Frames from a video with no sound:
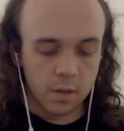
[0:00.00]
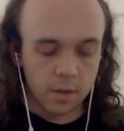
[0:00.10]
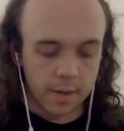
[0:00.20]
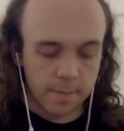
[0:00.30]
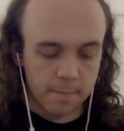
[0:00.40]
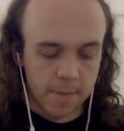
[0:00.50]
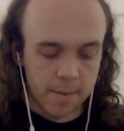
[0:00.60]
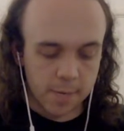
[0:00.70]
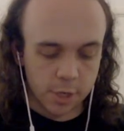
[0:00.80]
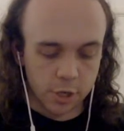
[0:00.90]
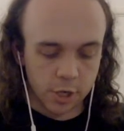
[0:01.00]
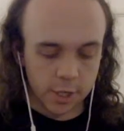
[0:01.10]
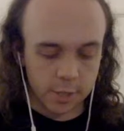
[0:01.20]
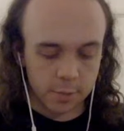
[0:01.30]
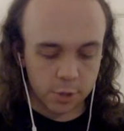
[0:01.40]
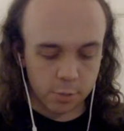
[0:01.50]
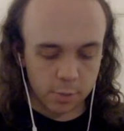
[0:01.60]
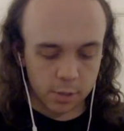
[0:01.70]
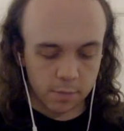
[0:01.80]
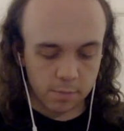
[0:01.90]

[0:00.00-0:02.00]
Okay, maybe I should have done this with super glue.